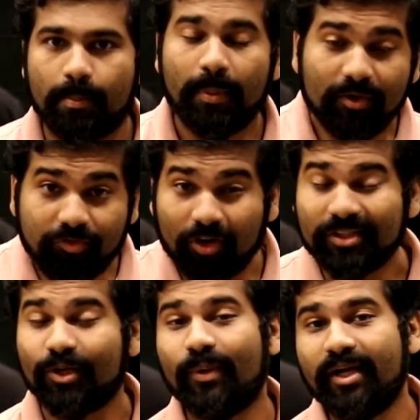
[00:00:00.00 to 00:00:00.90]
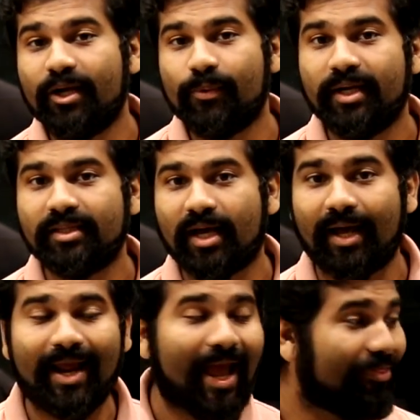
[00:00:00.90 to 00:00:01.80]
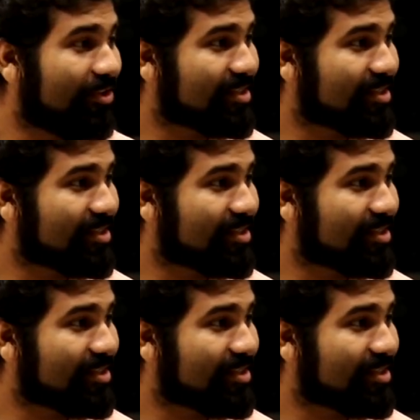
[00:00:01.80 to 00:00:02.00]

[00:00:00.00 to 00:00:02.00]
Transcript: but for the 2020 THAR and the